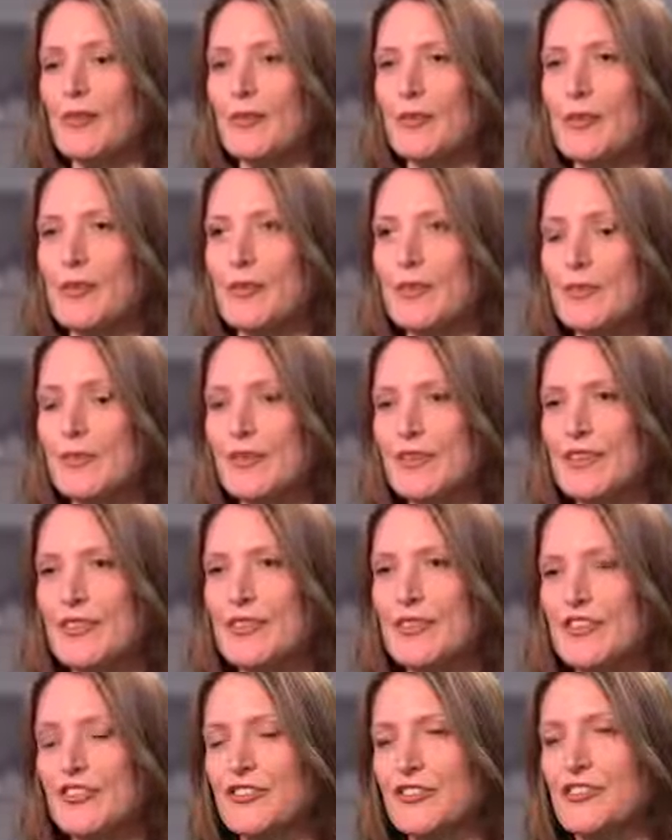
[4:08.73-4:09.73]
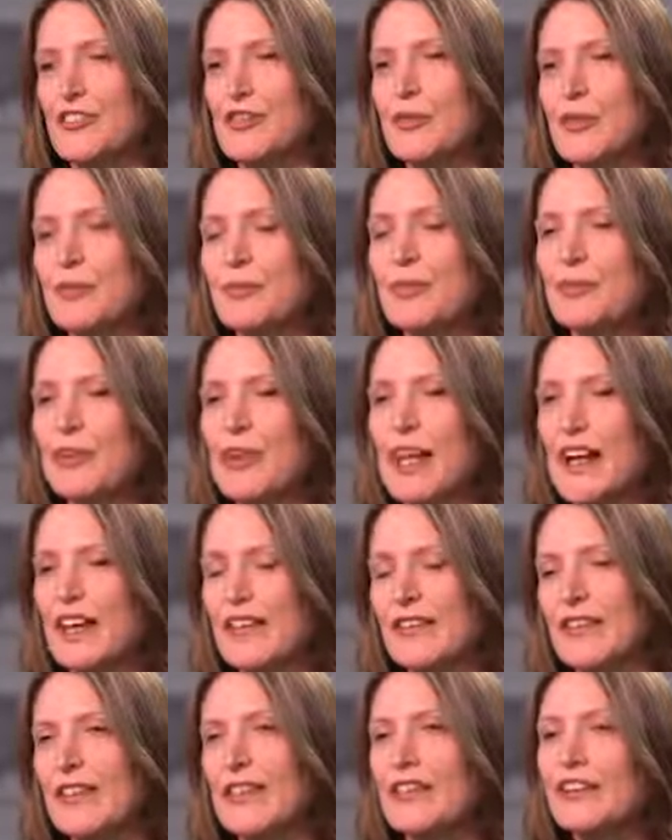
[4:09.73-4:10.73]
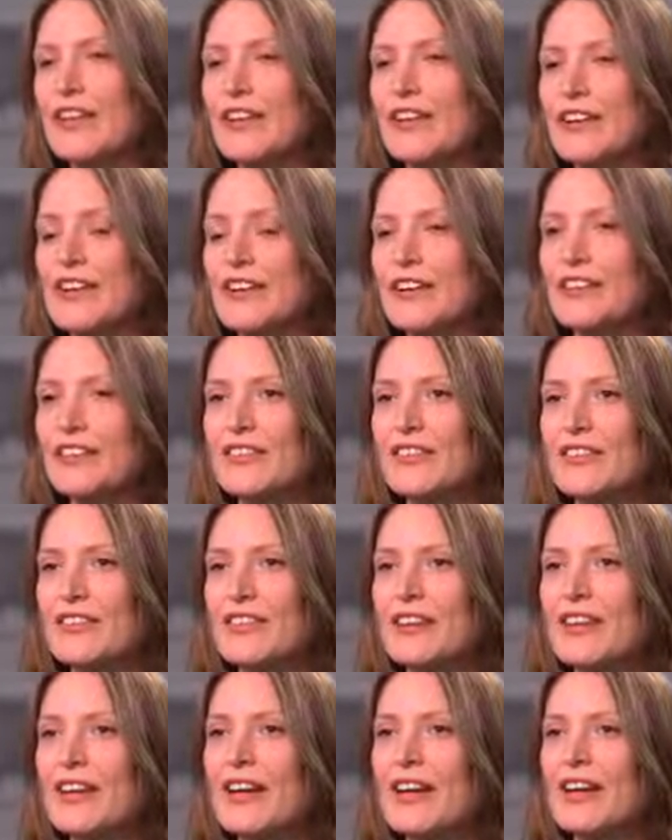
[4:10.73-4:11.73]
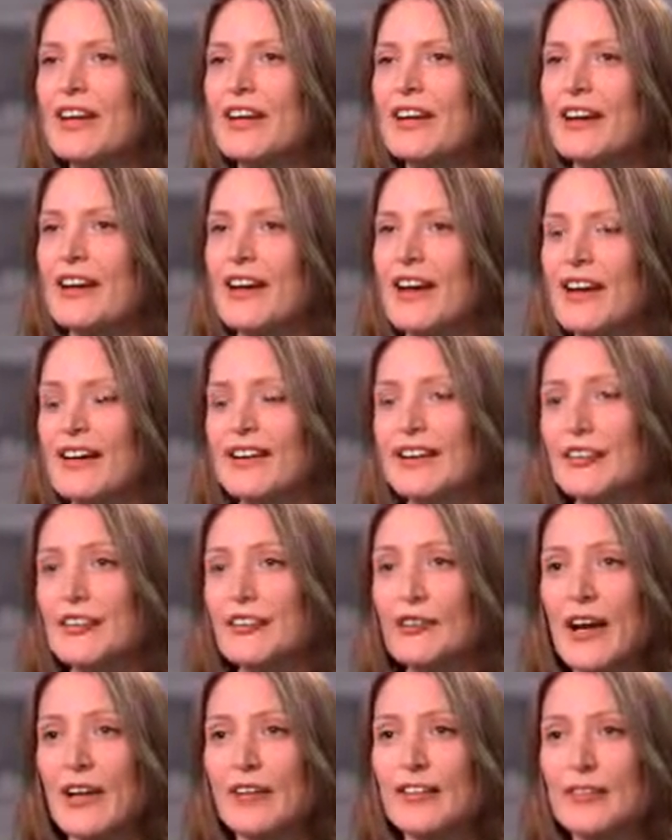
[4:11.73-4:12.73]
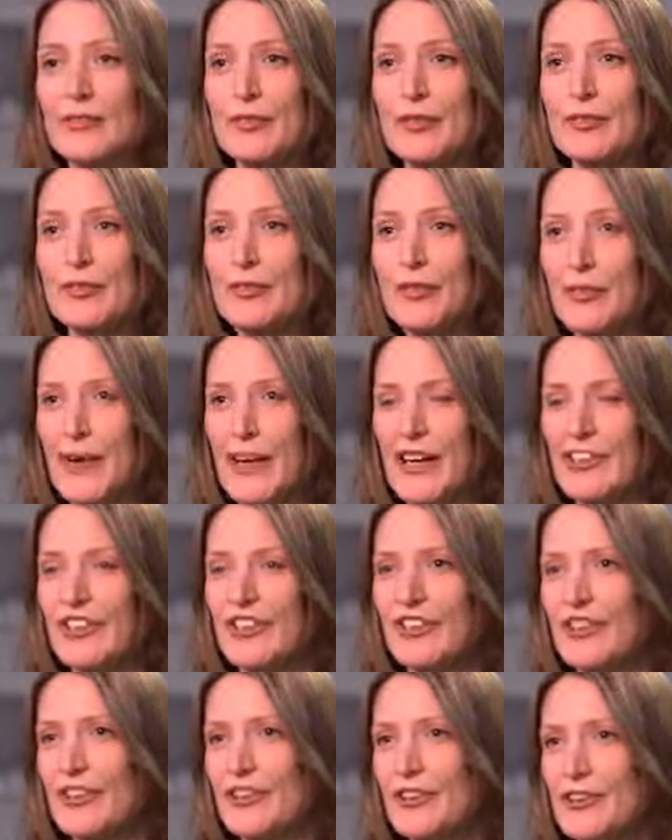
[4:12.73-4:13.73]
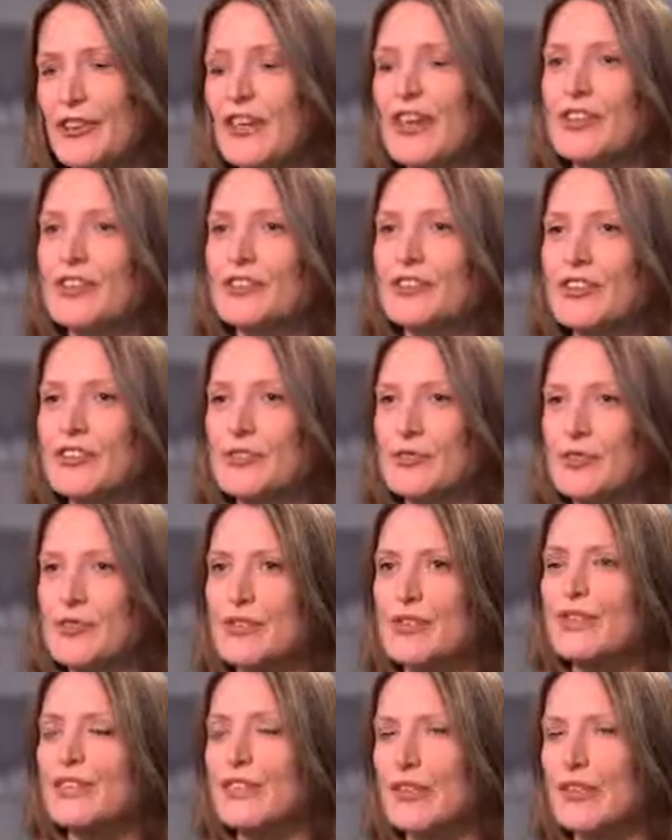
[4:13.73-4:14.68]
the sections that we pull out and then turn into interactive information and the visuals.